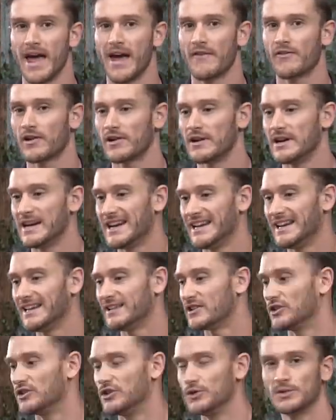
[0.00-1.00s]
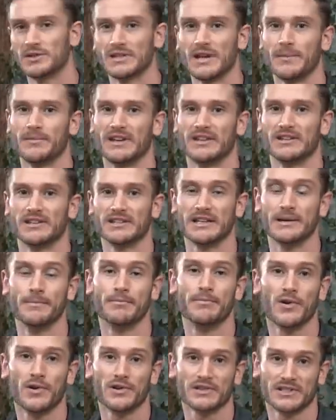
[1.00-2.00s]
ever needing to do something just
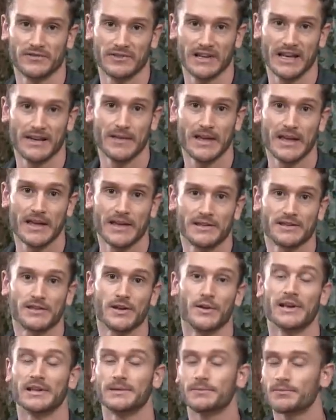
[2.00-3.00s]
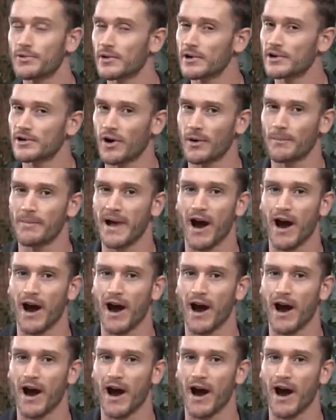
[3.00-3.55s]
impulsively. So it's pretty darn